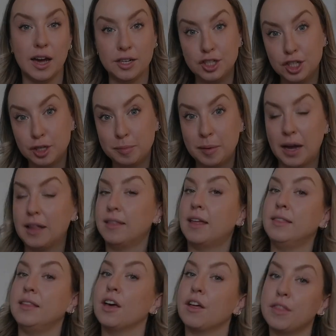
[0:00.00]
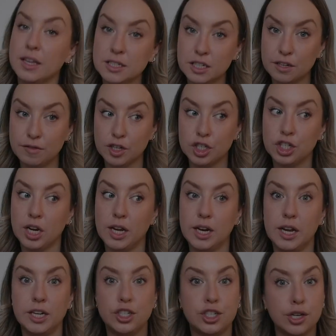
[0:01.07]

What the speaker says: a dupe and then the authentic version and